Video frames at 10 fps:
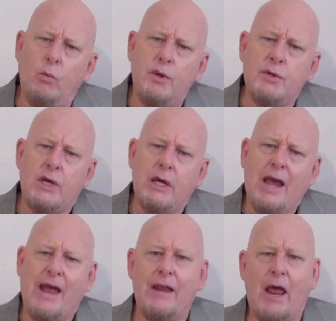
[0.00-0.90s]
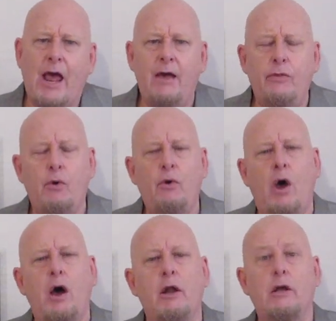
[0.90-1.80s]
whiskey and heather
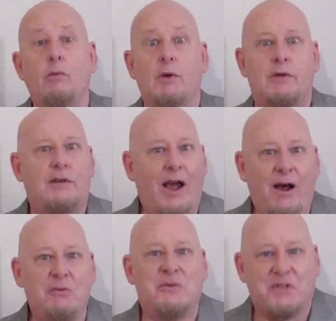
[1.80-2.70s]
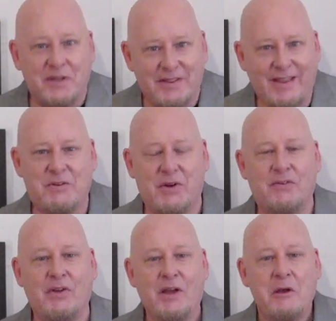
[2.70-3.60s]
honey, which sounds delicious,